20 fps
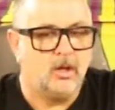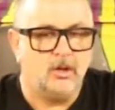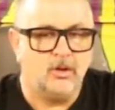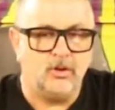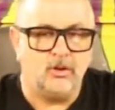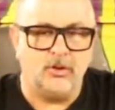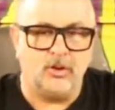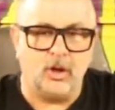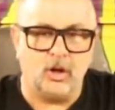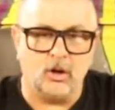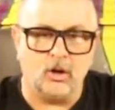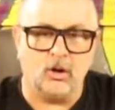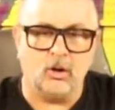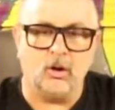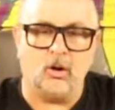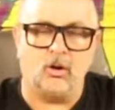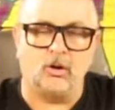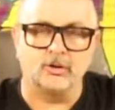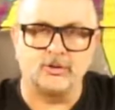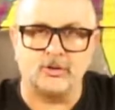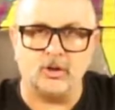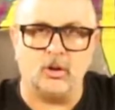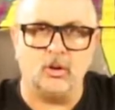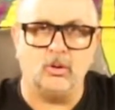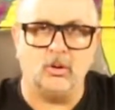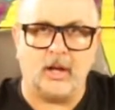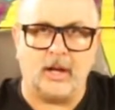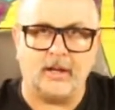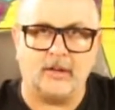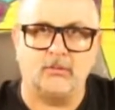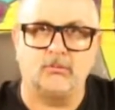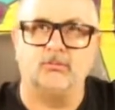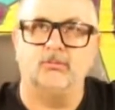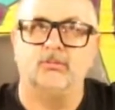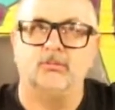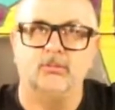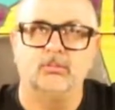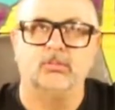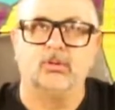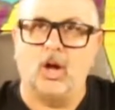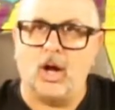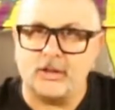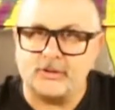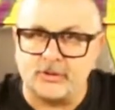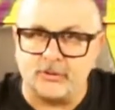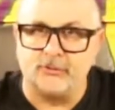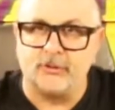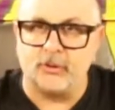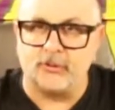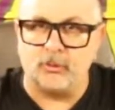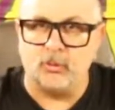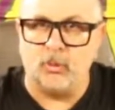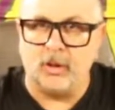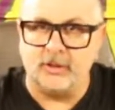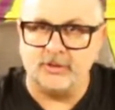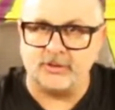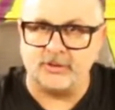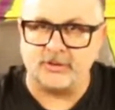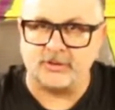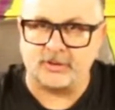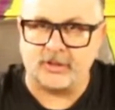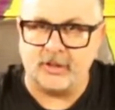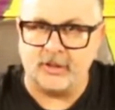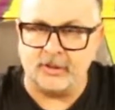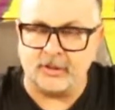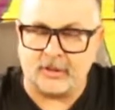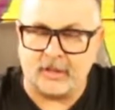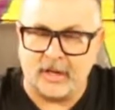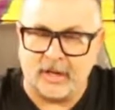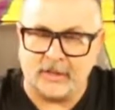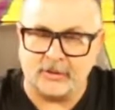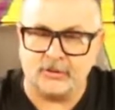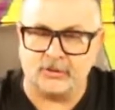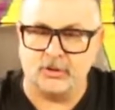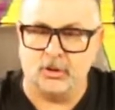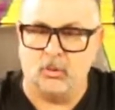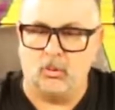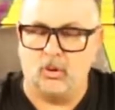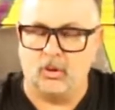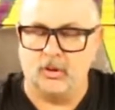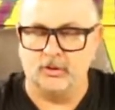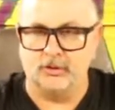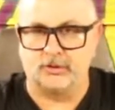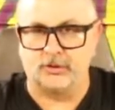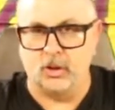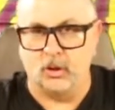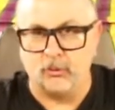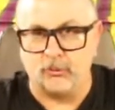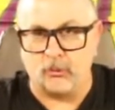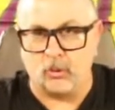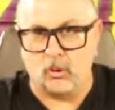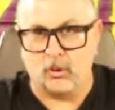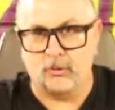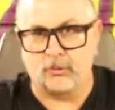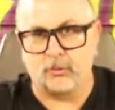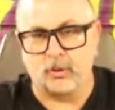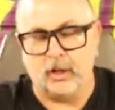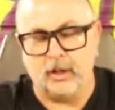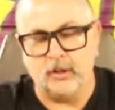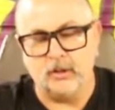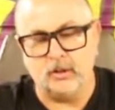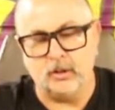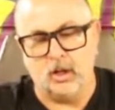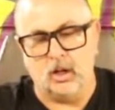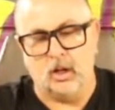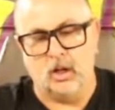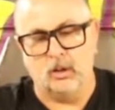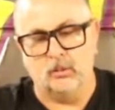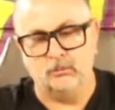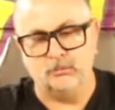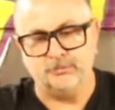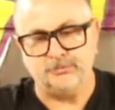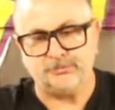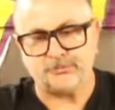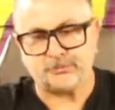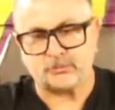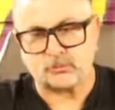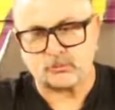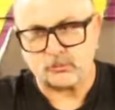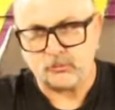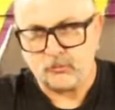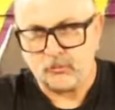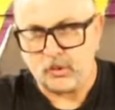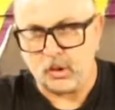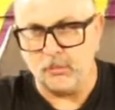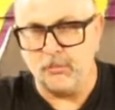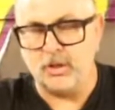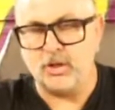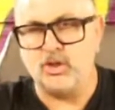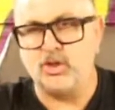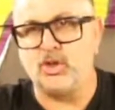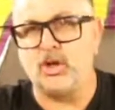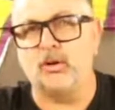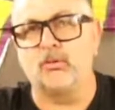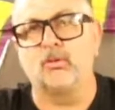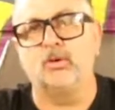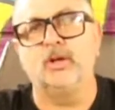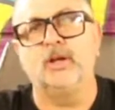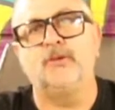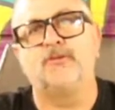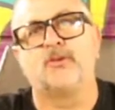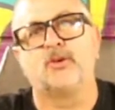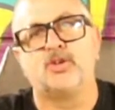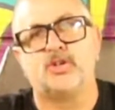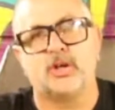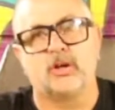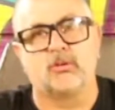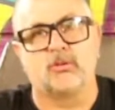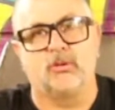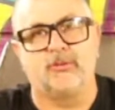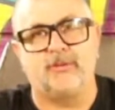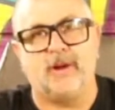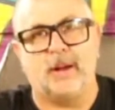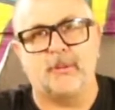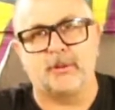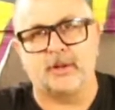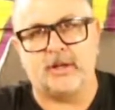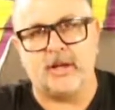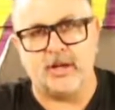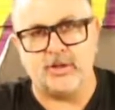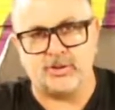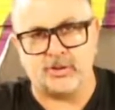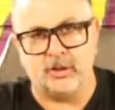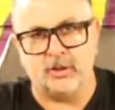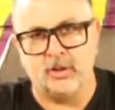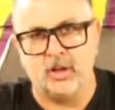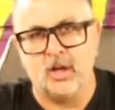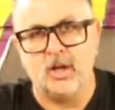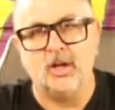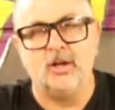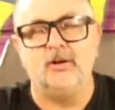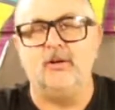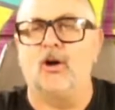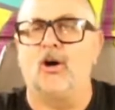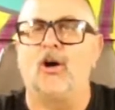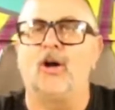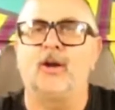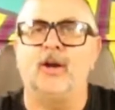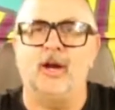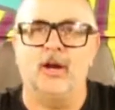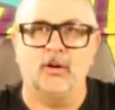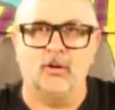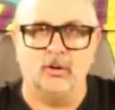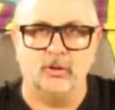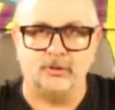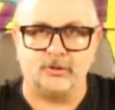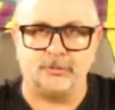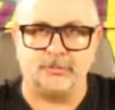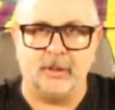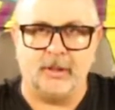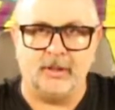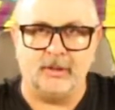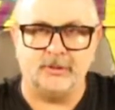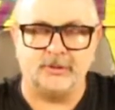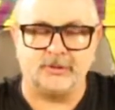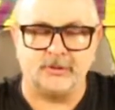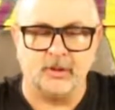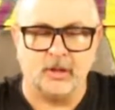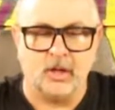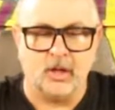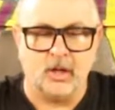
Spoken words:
there are also like lots of different ways to skin the cat, so on and so forth, right? But generally for general fabrication, non-aerospace,